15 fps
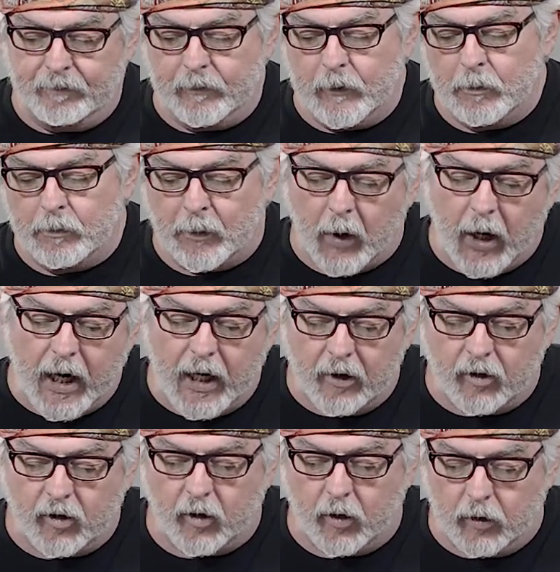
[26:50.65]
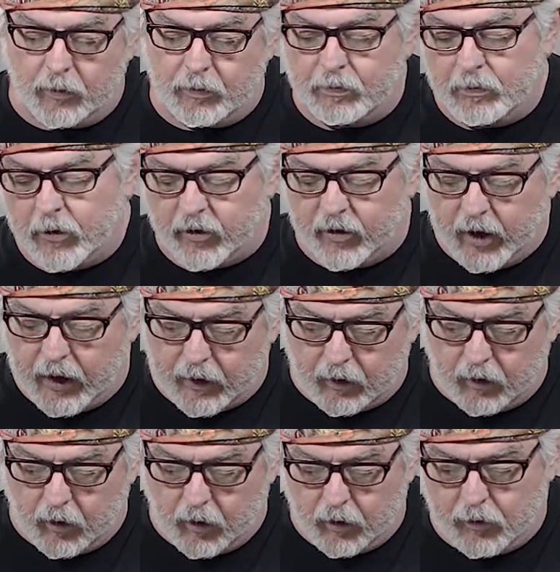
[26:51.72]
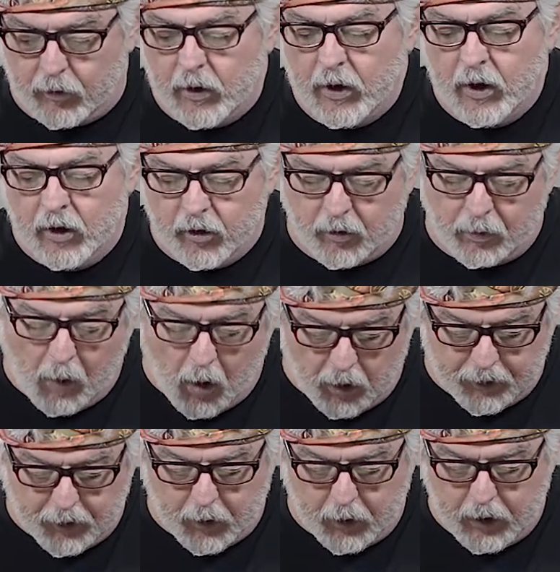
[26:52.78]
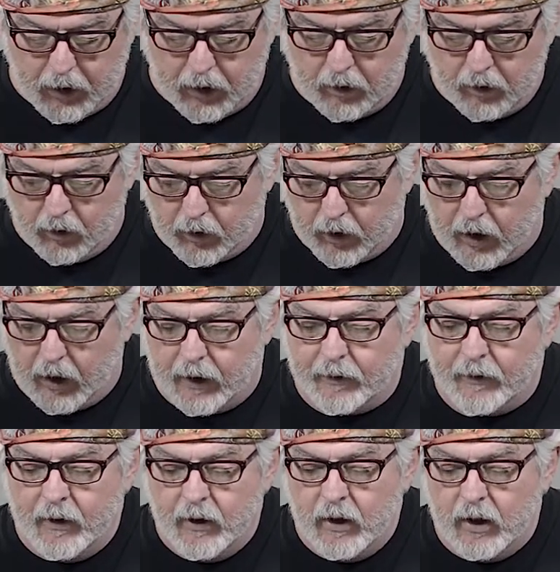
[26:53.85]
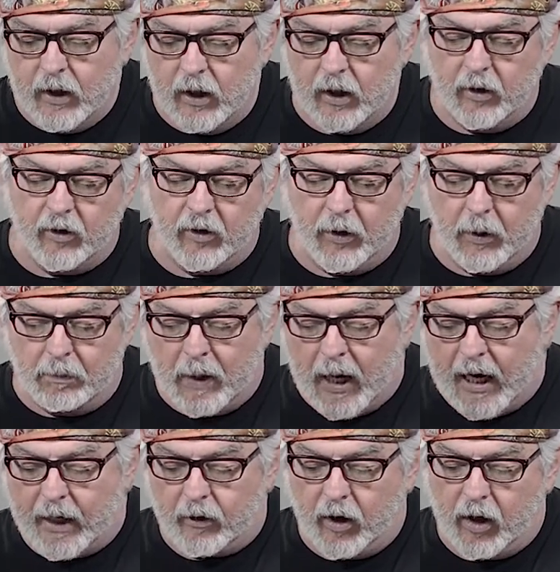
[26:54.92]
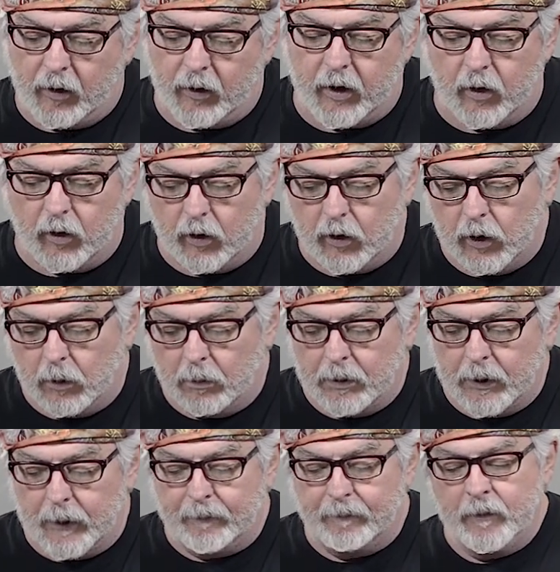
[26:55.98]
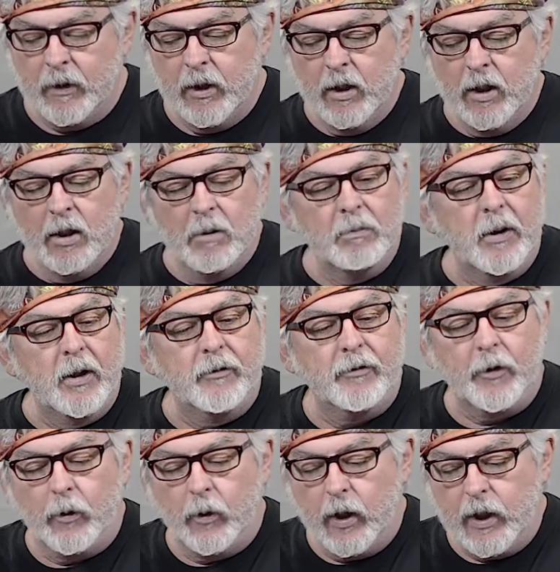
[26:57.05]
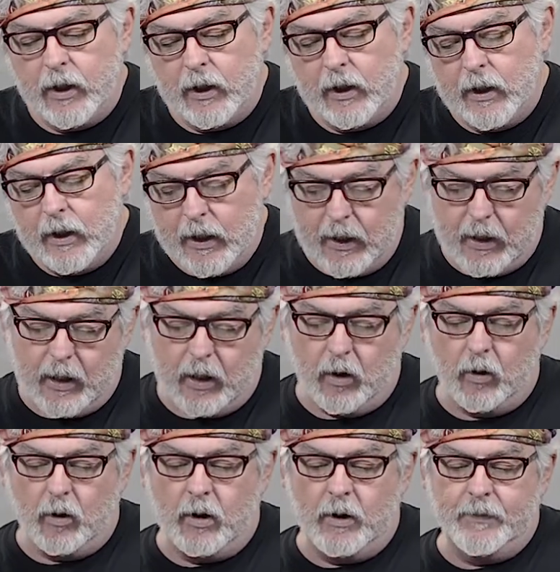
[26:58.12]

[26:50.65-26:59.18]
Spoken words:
branch or stick or small tree, okay, into the background here a little bit. But for right now,